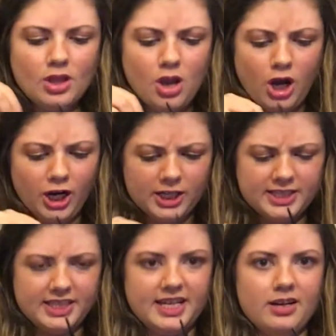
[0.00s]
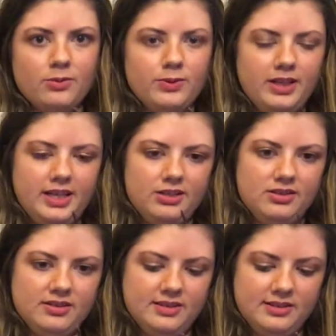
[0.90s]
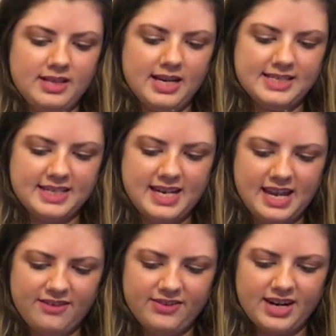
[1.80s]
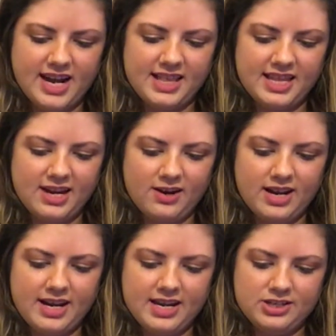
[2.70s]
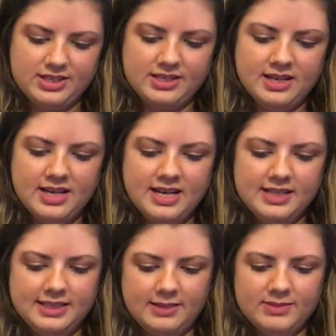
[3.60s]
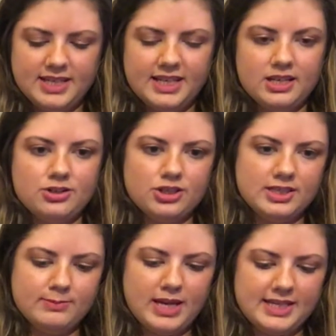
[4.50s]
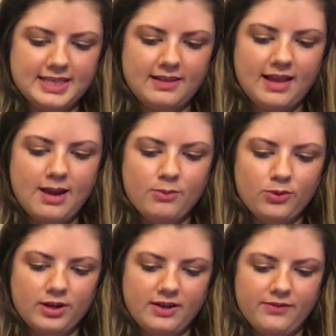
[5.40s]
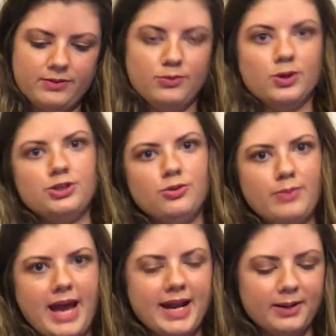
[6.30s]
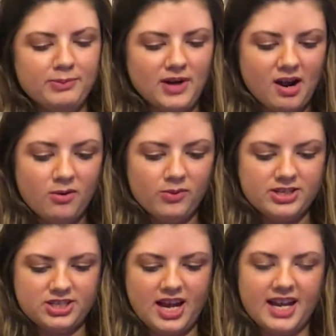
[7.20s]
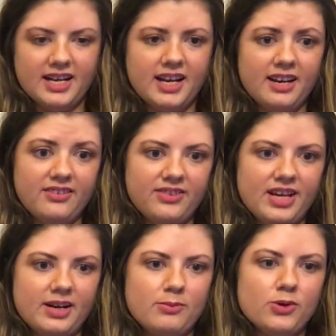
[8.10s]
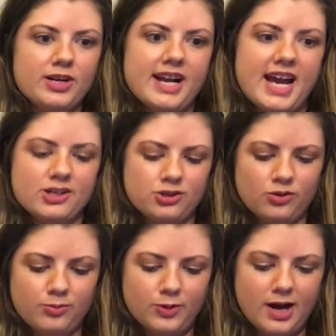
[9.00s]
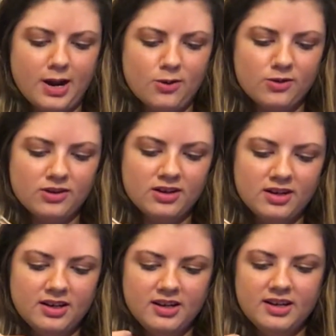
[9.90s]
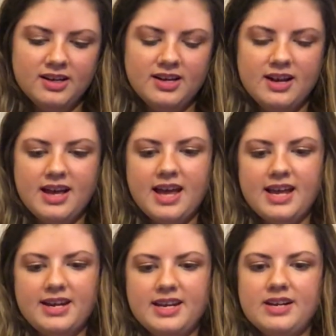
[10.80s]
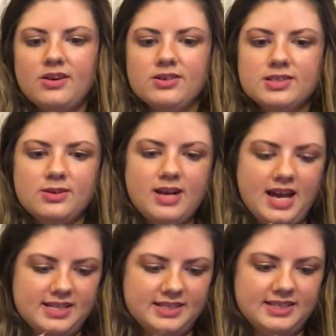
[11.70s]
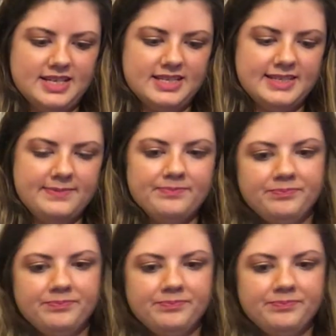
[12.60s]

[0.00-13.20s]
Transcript: hard to get a really nice and even on there, and it seems like it just makes a lot more of a more dramatic brow, which I kind of like a more natural brow. And it also has this